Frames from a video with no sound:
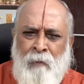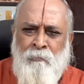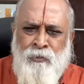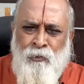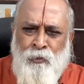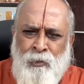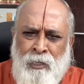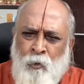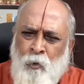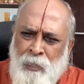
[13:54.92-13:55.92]

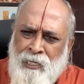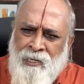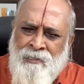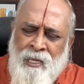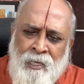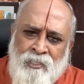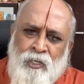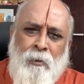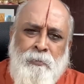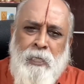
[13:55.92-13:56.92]
Absolutely nobody can
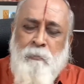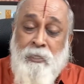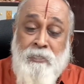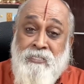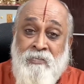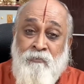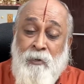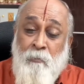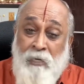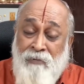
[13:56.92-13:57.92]
stop that person
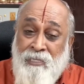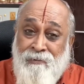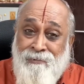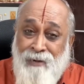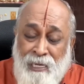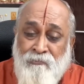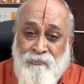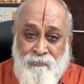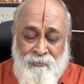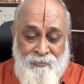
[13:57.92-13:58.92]
from living that
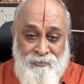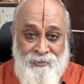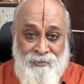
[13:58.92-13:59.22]
life.